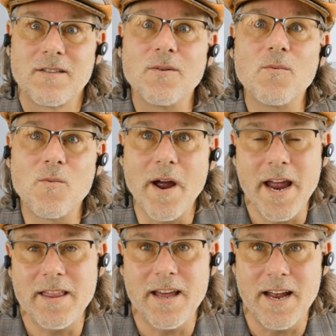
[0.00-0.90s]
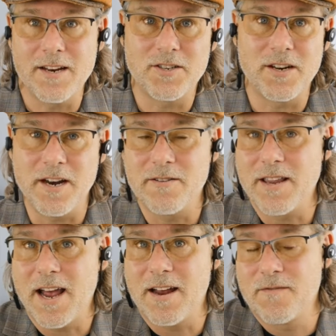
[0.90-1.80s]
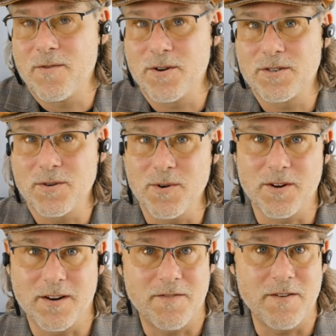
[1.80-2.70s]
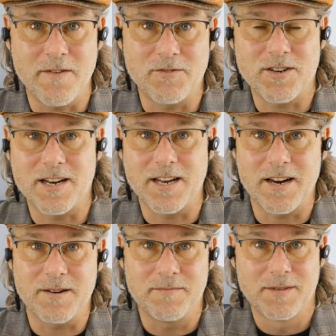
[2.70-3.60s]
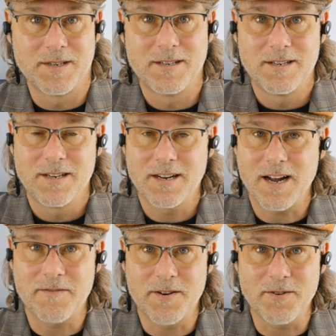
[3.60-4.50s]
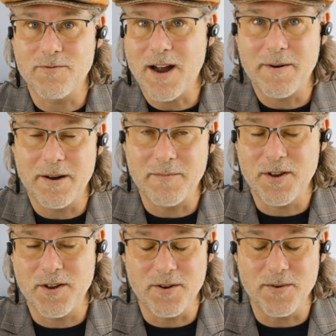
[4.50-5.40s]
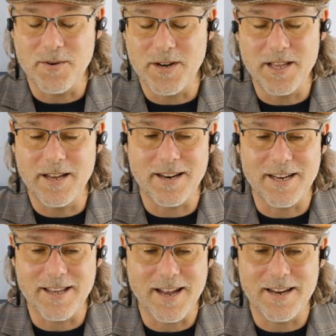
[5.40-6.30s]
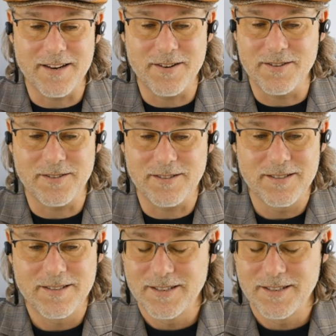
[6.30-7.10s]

the way they engineered that for it to work. If you've ever tried to get up Kafka or RabbitMQ or anything like that, you'll